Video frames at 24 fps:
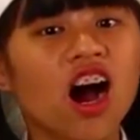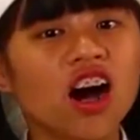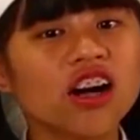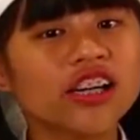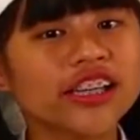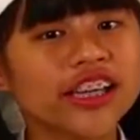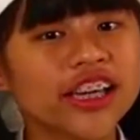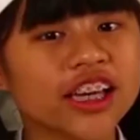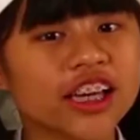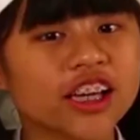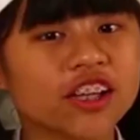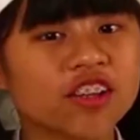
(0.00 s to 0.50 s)

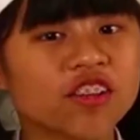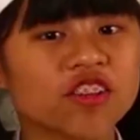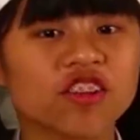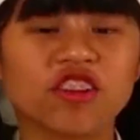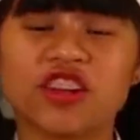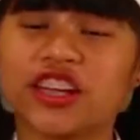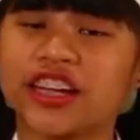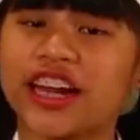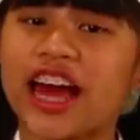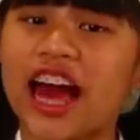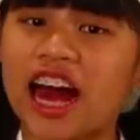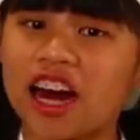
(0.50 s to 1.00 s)
All kids
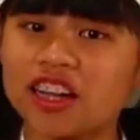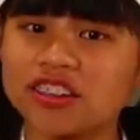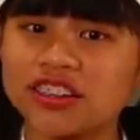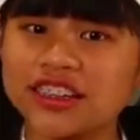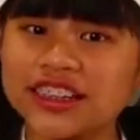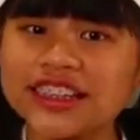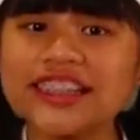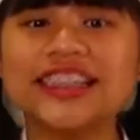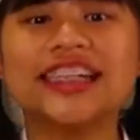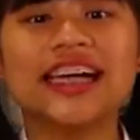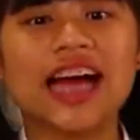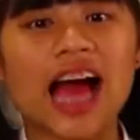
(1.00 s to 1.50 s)
should lead a
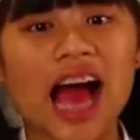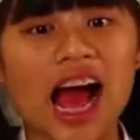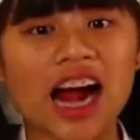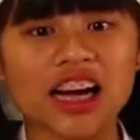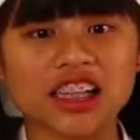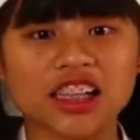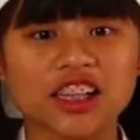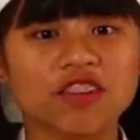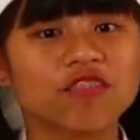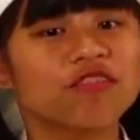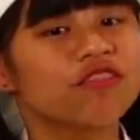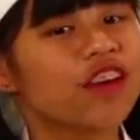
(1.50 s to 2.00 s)
healthy,
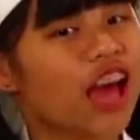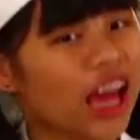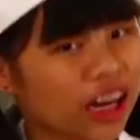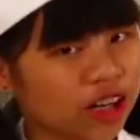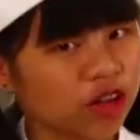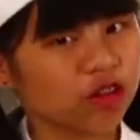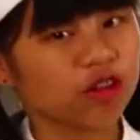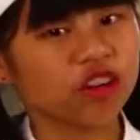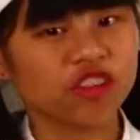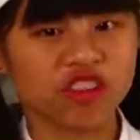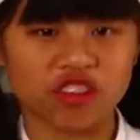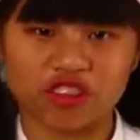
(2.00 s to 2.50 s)
active,
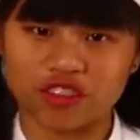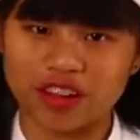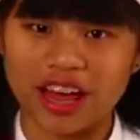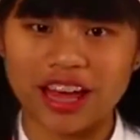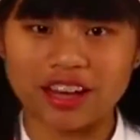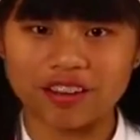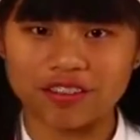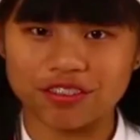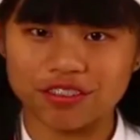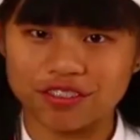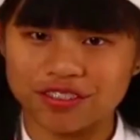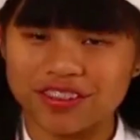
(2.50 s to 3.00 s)
and nutritious
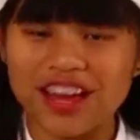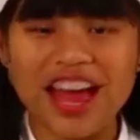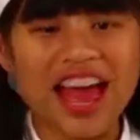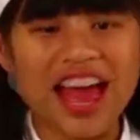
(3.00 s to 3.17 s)
life.